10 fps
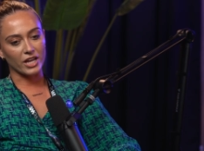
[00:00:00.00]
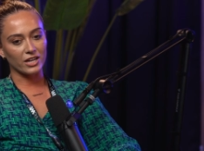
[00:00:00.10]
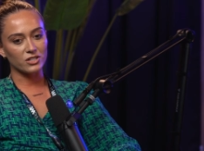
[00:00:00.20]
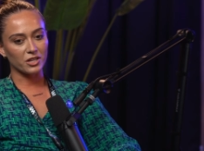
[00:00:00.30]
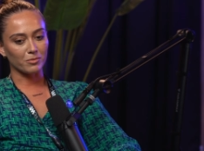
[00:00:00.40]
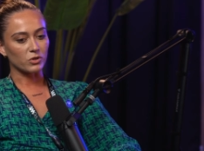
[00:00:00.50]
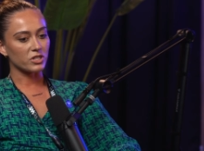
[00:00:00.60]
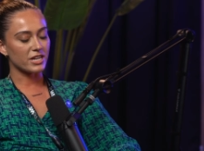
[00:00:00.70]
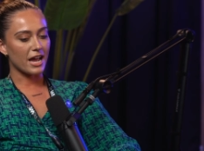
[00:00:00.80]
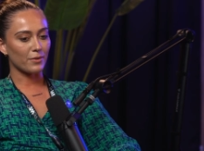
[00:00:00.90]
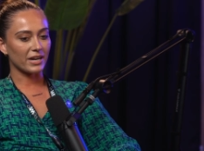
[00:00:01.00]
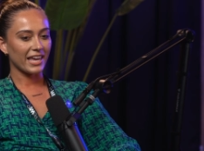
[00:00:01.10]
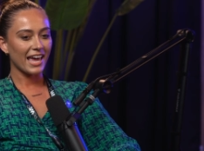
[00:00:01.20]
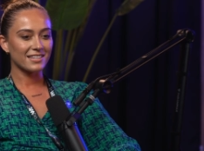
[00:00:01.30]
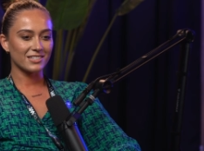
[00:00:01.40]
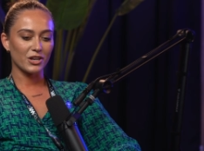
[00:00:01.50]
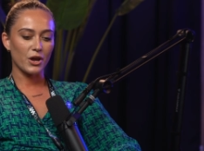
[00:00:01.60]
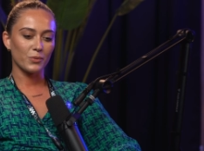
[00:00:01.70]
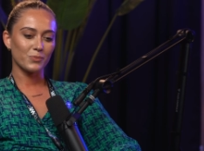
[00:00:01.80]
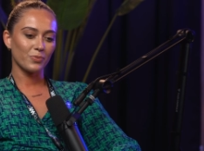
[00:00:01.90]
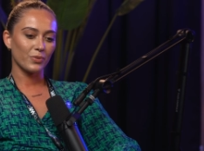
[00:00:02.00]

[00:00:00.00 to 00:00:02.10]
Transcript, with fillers: changed so much now and i guess you know